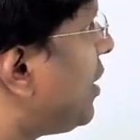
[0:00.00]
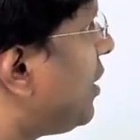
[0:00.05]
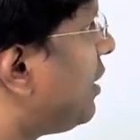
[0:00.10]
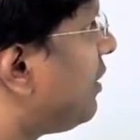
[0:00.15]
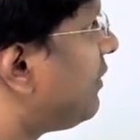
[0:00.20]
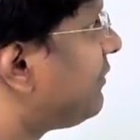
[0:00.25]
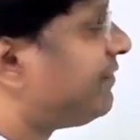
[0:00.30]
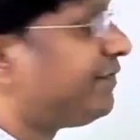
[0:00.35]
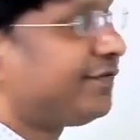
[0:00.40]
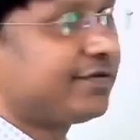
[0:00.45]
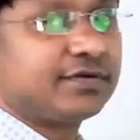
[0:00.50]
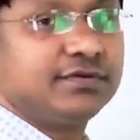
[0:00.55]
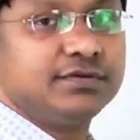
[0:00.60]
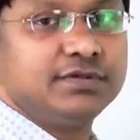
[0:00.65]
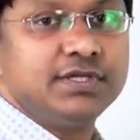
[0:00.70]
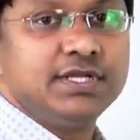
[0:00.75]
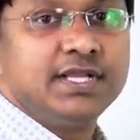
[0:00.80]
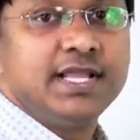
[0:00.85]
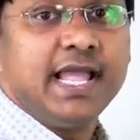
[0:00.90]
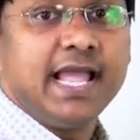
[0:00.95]
of
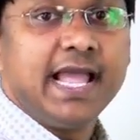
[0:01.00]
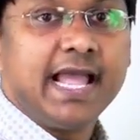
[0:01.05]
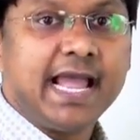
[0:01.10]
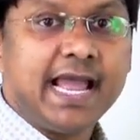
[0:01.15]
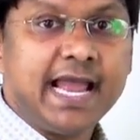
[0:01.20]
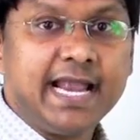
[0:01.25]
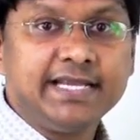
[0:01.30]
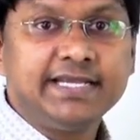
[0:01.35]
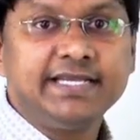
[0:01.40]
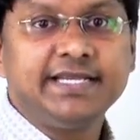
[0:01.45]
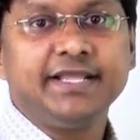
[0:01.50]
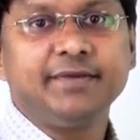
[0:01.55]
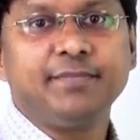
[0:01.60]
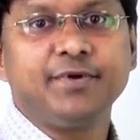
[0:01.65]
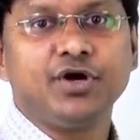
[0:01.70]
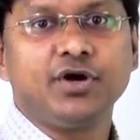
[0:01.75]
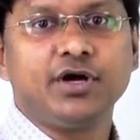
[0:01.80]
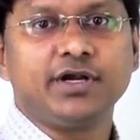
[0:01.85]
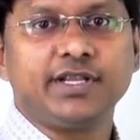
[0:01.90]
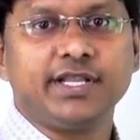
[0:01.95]

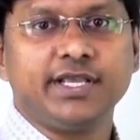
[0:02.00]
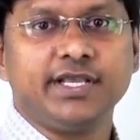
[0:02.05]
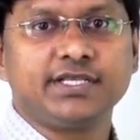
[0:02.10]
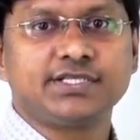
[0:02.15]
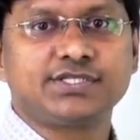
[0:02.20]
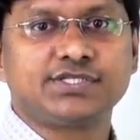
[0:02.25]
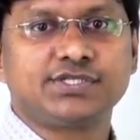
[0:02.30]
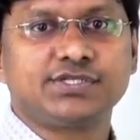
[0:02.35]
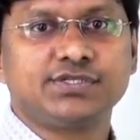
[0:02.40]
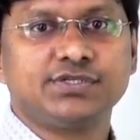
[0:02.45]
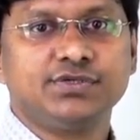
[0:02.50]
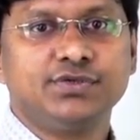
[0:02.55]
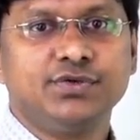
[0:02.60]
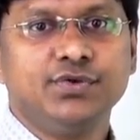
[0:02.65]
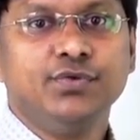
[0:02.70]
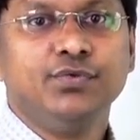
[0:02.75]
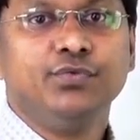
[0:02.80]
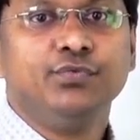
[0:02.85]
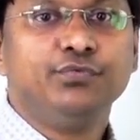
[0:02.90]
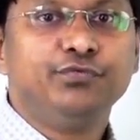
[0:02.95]
antibiotics
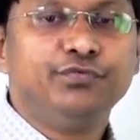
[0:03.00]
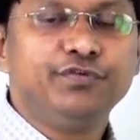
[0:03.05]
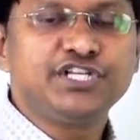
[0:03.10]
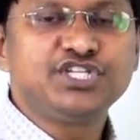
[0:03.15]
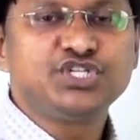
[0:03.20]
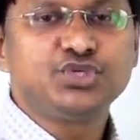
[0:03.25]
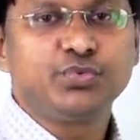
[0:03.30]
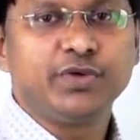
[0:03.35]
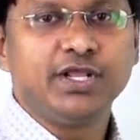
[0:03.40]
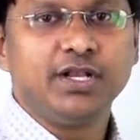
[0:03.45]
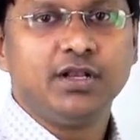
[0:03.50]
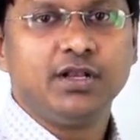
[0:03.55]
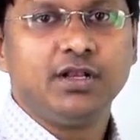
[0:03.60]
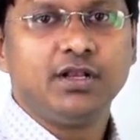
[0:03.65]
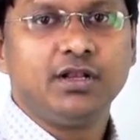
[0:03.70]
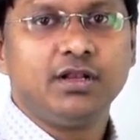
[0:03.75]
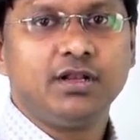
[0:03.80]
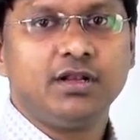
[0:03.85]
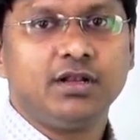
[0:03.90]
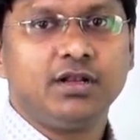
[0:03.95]
which
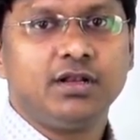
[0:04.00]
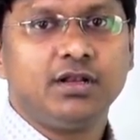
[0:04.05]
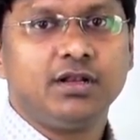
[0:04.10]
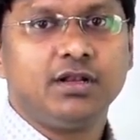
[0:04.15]
will